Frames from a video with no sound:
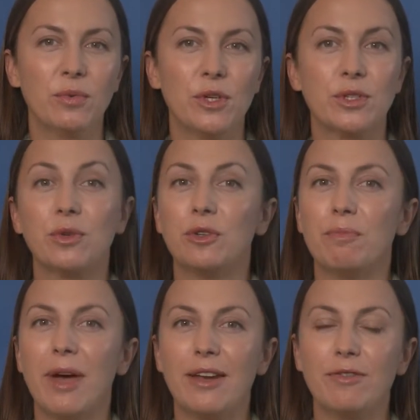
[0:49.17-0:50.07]
which would
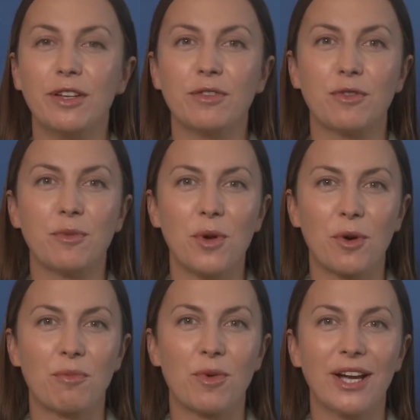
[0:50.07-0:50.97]
benefit from your
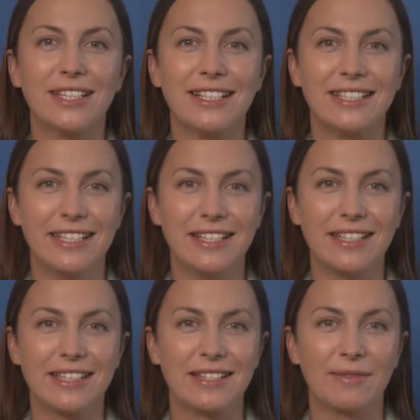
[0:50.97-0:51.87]
bright
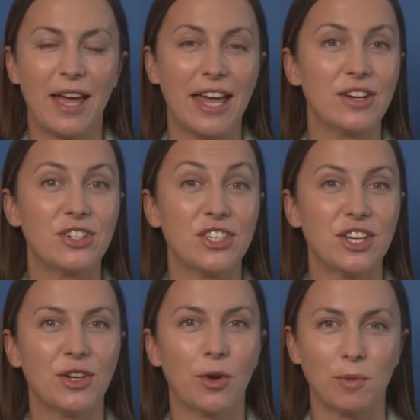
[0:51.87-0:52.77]
ideas,
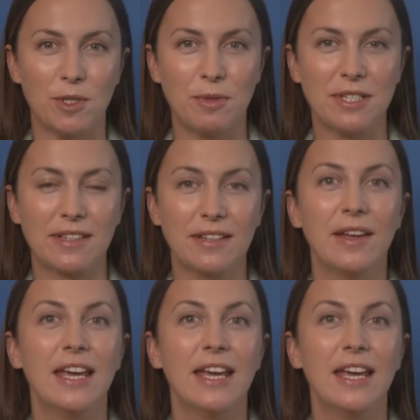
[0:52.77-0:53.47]
energy, and optimism,